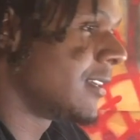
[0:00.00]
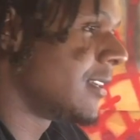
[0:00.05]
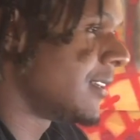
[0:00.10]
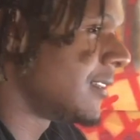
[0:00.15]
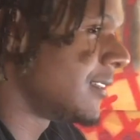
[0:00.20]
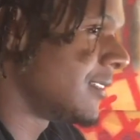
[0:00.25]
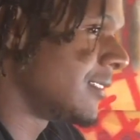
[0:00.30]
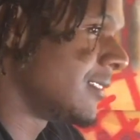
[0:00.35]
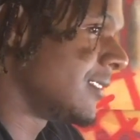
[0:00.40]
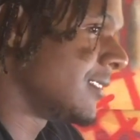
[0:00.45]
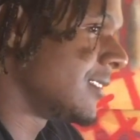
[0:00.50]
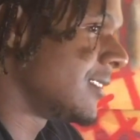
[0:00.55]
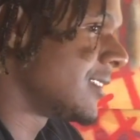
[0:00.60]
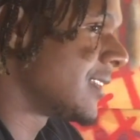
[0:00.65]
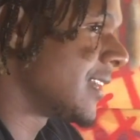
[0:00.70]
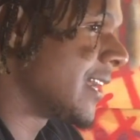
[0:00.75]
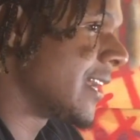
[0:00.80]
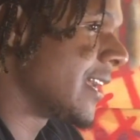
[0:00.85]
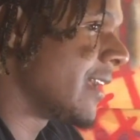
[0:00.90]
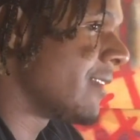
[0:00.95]
and
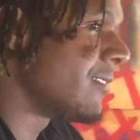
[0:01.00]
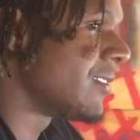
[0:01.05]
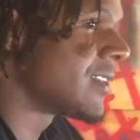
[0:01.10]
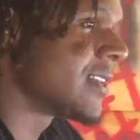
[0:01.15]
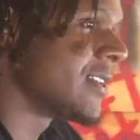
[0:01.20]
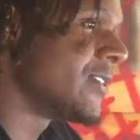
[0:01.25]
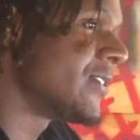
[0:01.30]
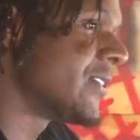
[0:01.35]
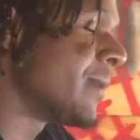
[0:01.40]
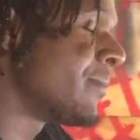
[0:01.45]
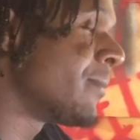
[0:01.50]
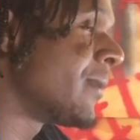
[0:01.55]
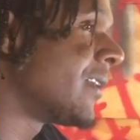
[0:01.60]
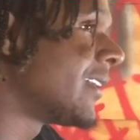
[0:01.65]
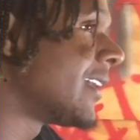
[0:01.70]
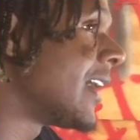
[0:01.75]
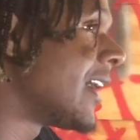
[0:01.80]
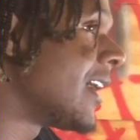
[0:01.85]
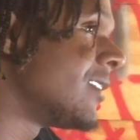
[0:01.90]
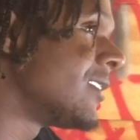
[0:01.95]
it's like every time you step
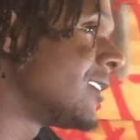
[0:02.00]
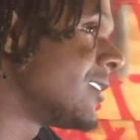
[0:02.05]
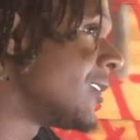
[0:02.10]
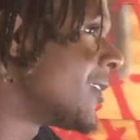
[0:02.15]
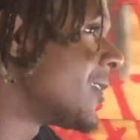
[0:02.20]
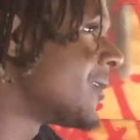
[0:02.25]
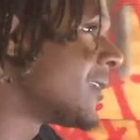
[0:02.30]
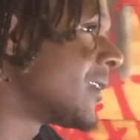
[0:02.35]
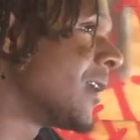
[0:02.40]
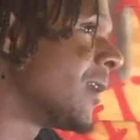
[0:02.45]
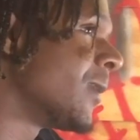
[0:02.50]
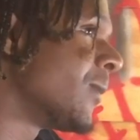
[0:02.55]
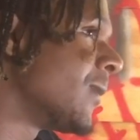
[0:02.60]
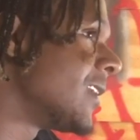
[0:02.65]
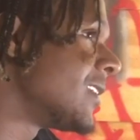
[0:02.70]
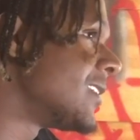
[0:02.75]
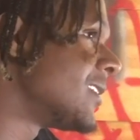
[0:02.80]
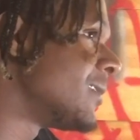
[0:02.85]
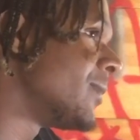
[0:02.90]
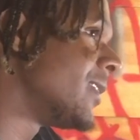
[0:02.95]
out the house, you always gotta
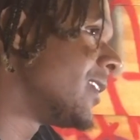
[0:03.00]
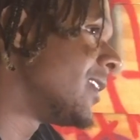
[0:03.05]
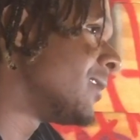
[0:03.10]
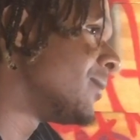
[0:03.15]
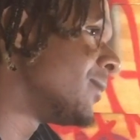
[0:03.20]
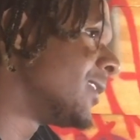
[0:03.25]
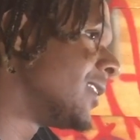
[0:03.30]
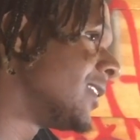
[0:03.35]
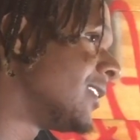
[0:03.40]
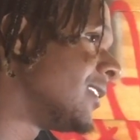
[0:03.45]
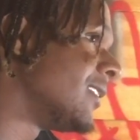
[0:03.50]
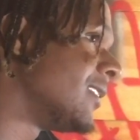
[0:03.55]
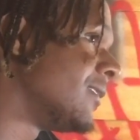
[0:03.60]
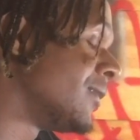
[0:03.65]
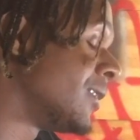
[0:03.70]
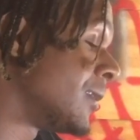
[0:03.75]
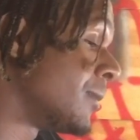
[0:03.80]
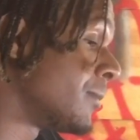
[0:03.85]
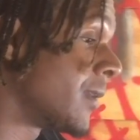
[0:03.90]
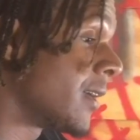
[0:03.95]
watch your back, man.
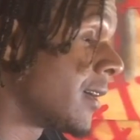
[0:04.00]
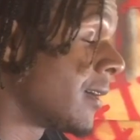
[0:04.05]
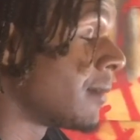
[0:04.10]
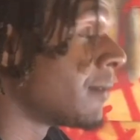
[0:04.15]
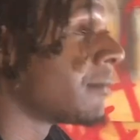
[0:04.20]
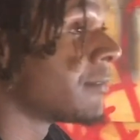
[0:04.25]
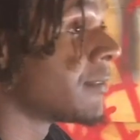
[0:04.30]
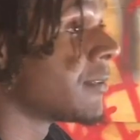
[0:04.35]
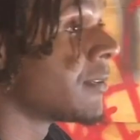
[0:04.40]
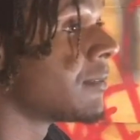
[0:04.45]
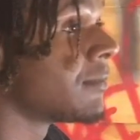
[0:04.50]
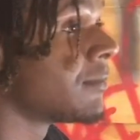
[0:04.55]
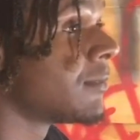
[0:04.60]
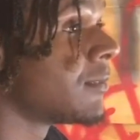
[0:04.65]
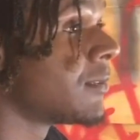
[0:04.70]
From the part I'm from.